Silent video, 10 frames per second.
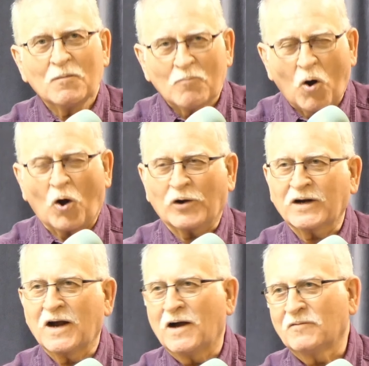
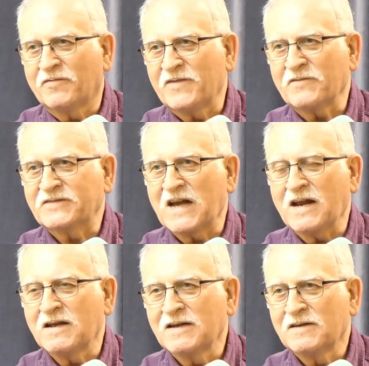mark. Uh,
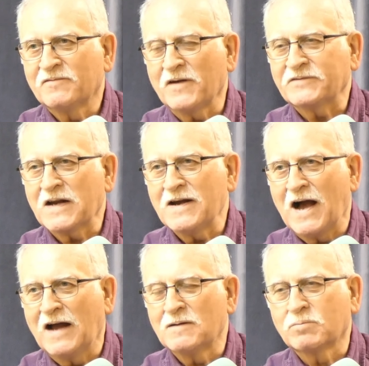50, 59,
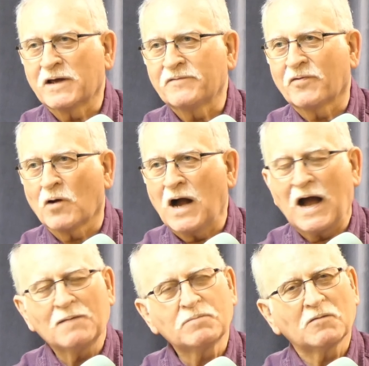I believe, for
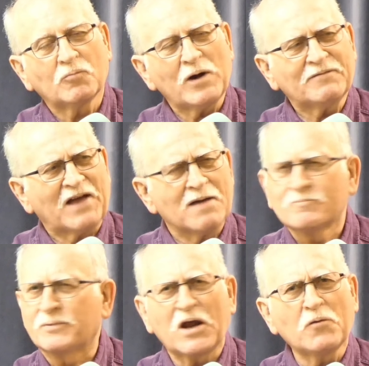high. But we've
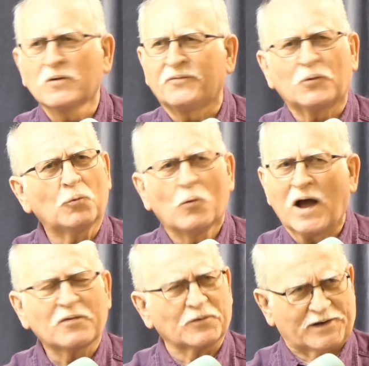had beautiful
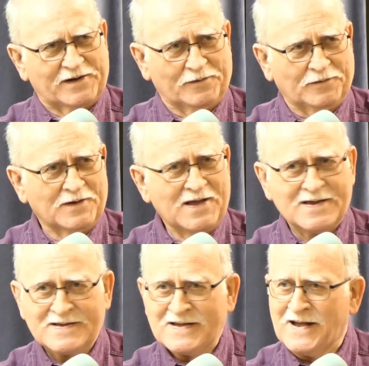weather here.
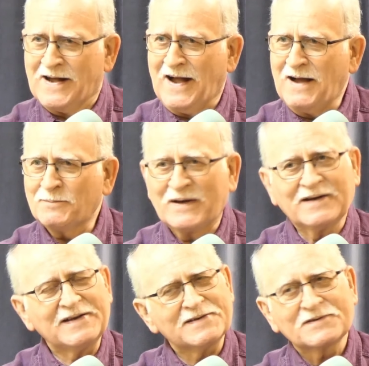I
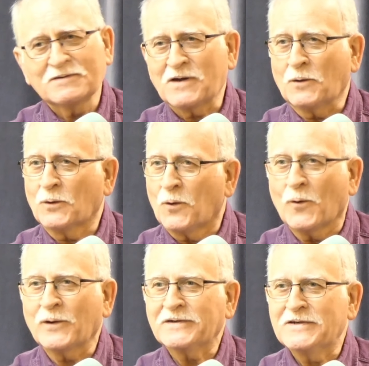mean, isn't the
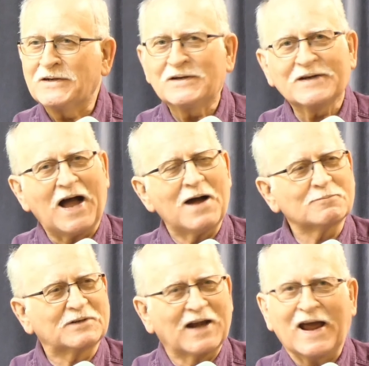Lord good?
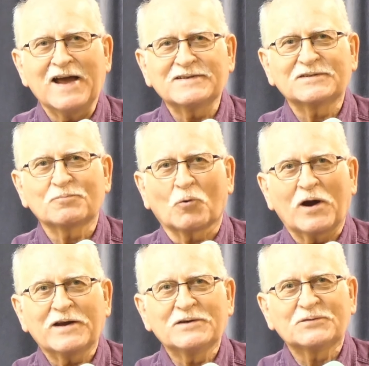I'm glad
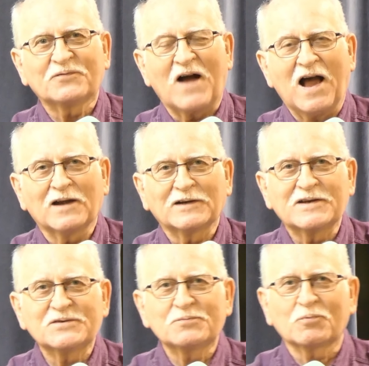spring has
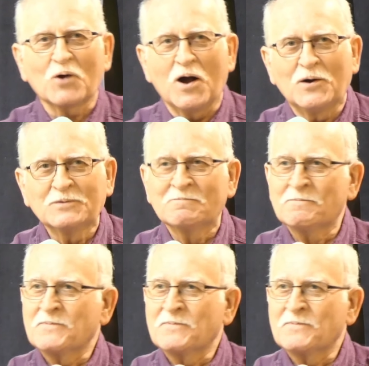finally sprung.